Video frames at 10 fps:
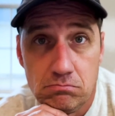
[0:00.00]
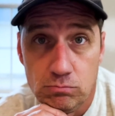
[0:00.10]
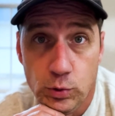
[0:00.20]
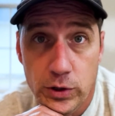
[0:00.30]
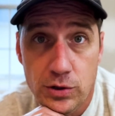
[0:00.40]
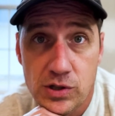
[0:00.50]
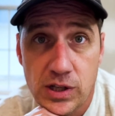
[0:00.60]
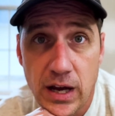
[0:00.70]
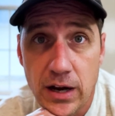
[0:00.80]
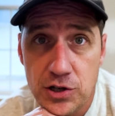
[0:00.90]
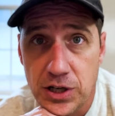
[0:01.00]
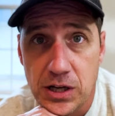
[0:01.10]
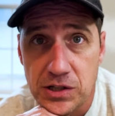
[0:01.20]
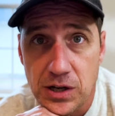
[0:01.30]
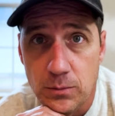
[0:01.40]
reduce the energy
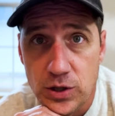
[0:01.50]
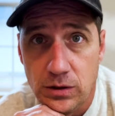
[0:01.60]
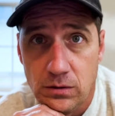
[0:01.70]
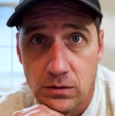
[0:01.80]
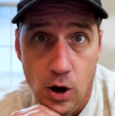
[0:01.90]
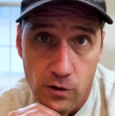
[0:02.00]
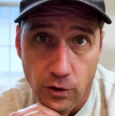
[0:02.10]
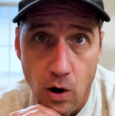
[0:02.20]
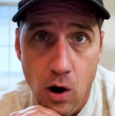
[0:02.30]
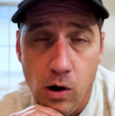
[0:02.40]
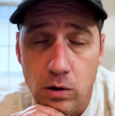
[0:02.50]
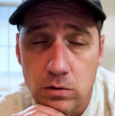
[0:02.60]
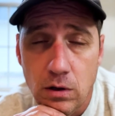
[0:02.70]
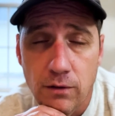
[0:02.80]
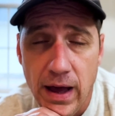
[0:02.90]
consumption overall
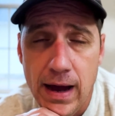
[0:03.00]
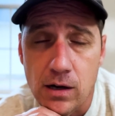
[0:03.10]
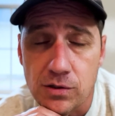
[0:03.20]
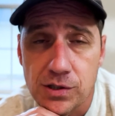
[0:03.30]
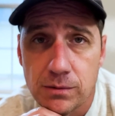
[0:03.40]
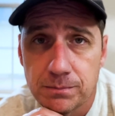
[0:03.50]
of the house.